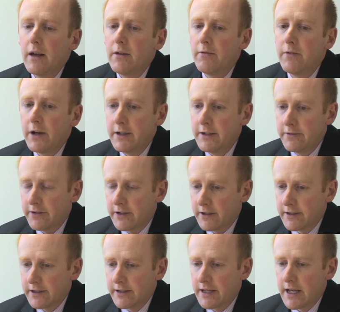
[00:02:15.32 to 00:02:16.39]
Very
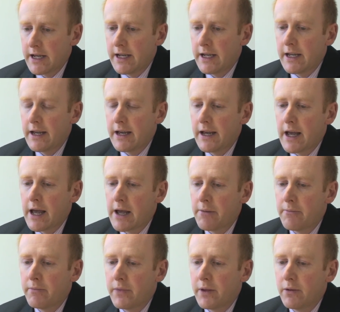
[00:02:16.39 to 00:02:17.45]
difficult to say.
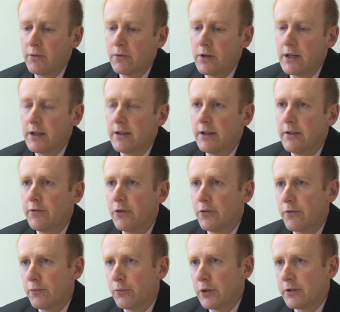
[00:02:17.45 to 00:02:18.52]
If you
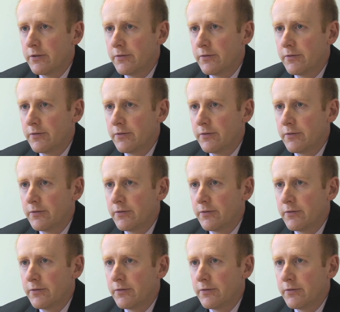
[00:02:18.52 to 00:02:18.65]
were,